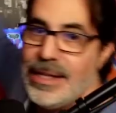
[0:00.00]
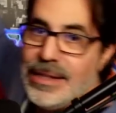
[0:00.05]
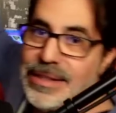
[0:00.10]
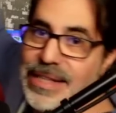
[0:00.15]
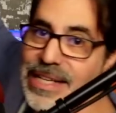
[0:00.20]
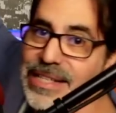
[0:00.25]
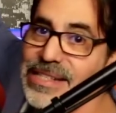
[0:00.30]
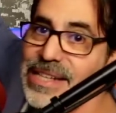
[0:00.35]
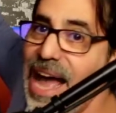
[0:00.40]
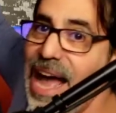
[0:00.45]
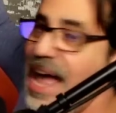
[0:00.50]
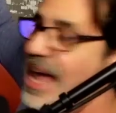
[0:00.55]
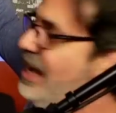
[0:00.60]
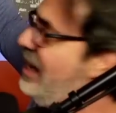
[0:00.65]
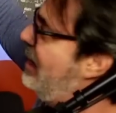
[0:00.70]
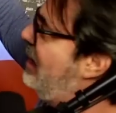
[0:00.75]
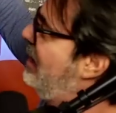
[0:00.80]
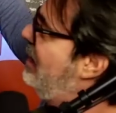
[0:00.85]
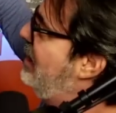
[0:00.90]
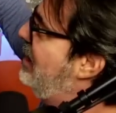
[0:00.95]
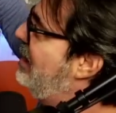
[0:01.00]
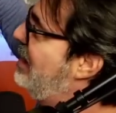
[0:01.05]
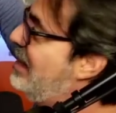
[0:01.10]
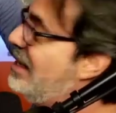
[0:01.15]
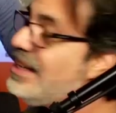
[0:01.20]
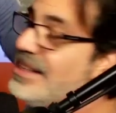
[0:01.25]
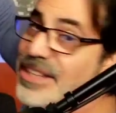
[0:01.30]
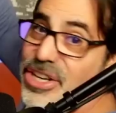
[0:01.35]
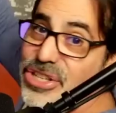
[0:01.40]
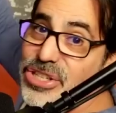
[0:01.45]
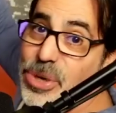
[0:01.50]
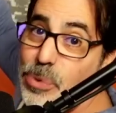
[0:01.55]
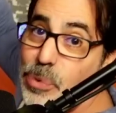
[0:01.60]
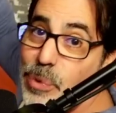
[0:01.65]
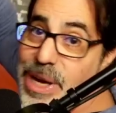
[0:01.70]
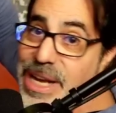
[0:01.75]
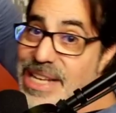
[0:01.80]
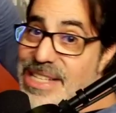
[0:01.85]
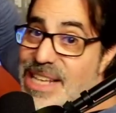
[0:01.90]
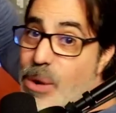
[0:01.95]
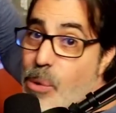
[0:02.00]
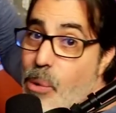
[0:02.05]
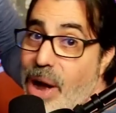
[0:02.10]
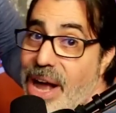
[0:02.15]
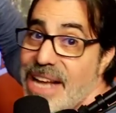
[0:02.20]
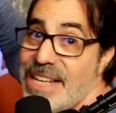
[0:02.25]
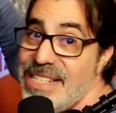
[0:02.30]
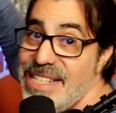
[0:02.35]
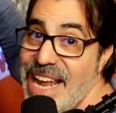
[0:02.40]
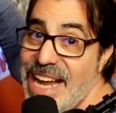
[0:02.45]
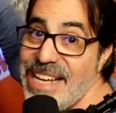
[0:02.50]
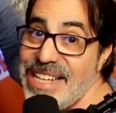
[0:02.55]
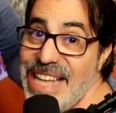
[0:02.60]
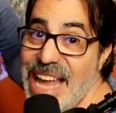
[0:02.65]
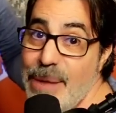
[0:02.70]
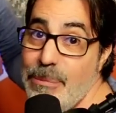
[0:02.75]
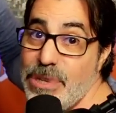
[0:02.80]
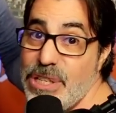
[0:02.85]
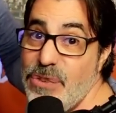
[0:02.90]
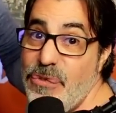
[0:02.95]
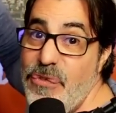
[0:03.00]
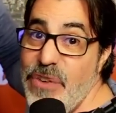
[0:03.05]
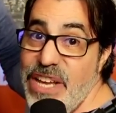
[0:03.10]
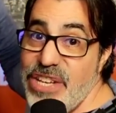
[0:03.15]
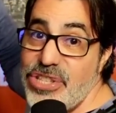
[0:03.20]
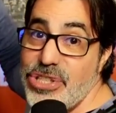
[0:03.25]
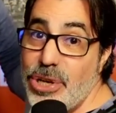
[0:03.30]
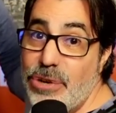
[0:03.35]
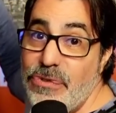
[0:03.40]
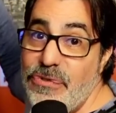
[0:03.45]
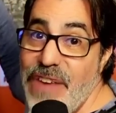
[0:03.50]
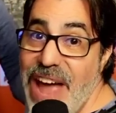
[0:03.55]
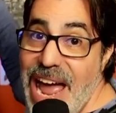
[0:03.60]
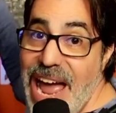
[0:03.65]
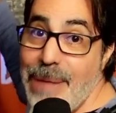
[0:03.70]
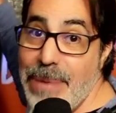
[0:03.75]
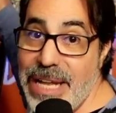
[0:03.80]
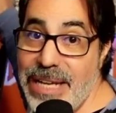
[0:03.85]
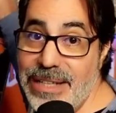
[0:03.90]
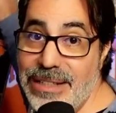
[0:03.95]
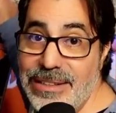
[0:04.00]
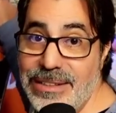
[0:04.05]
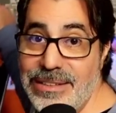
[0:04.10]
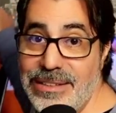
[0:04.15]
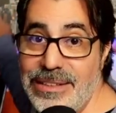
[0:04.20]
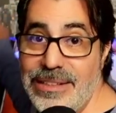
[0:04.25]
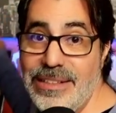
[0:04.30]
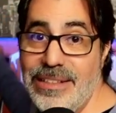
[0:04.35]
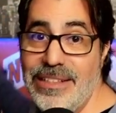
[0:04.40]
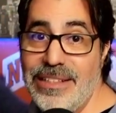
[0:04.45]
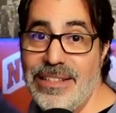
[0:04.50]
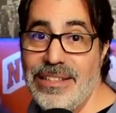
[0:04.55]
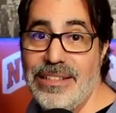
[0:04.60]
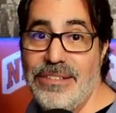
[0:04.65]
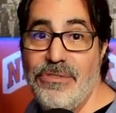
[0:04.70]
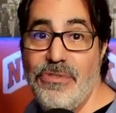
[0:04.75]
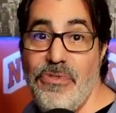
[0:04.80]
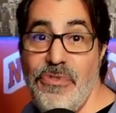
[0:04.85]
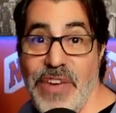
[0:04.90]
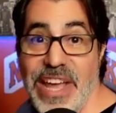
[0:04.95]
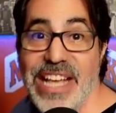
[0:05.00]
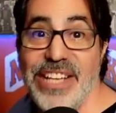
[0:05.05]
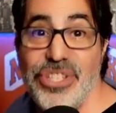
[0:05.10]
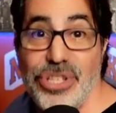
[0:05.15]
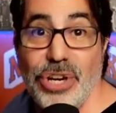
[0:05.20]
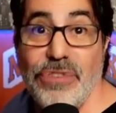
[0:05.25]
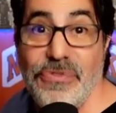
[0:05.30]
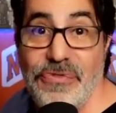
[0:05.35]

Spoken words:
This guy? There's a reason why his nickname was Feast or Famine. Feast or